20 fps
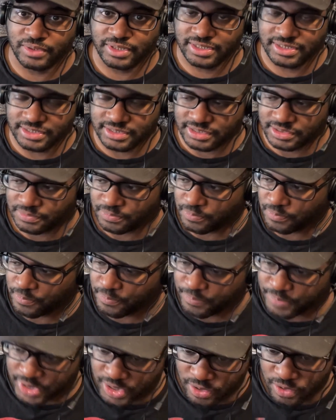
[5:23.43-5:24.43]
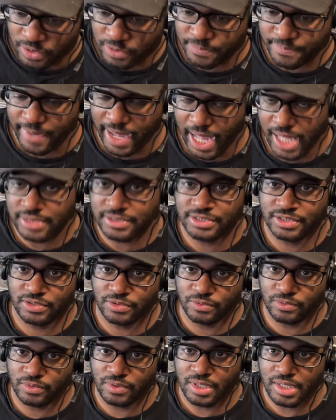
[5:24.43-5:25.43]
This is pure
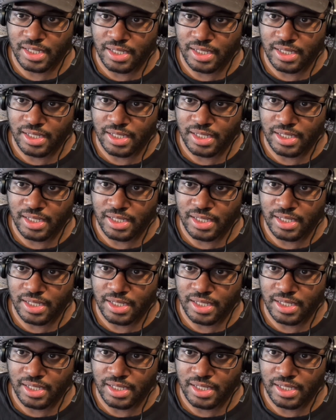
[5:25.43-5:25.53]
magical.